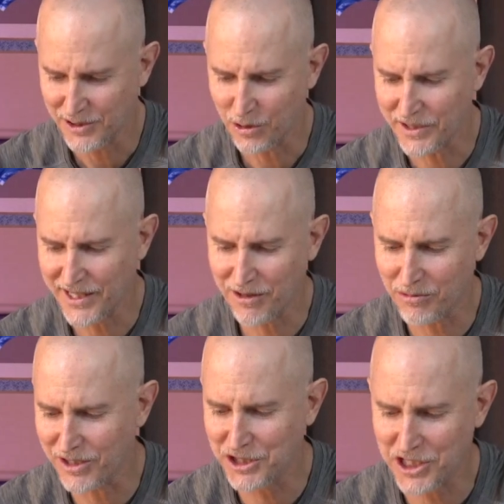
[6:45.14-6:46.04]
You only get
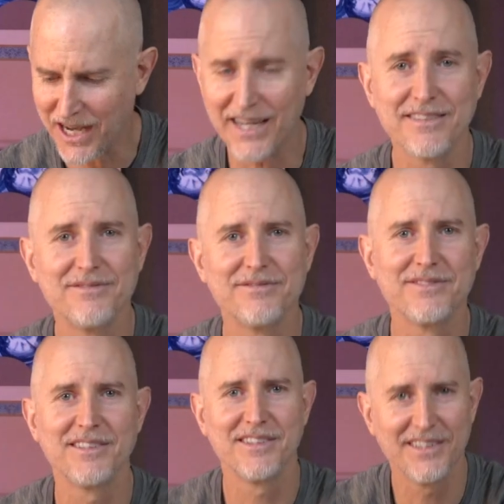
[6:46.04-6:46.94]
one shot.
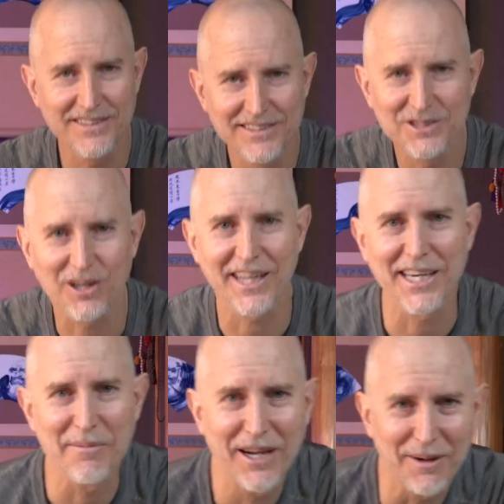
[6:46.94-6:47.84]
Sort of like
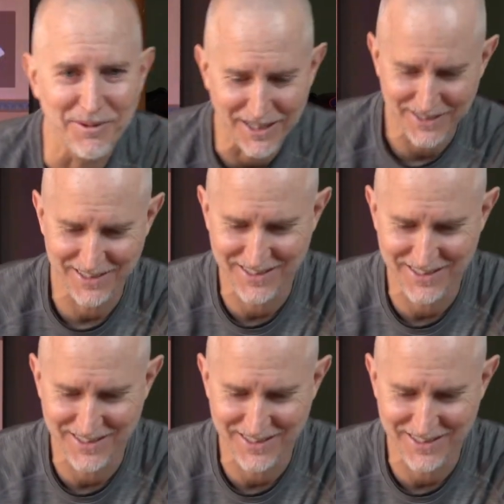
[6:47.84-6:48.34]
Eminem, right?